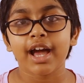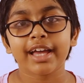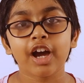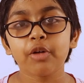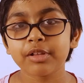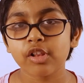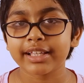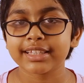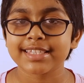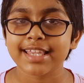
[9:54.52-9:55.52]
I hope you
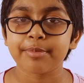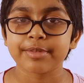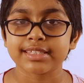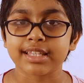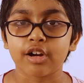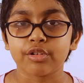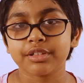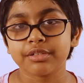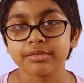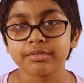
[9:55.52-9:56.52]
like this
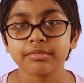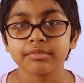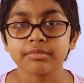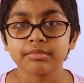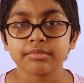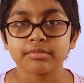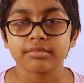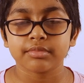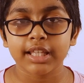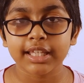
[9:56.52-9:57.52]
episode.
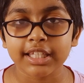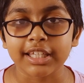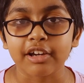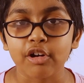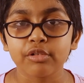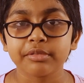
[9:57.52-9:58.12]
Thank you.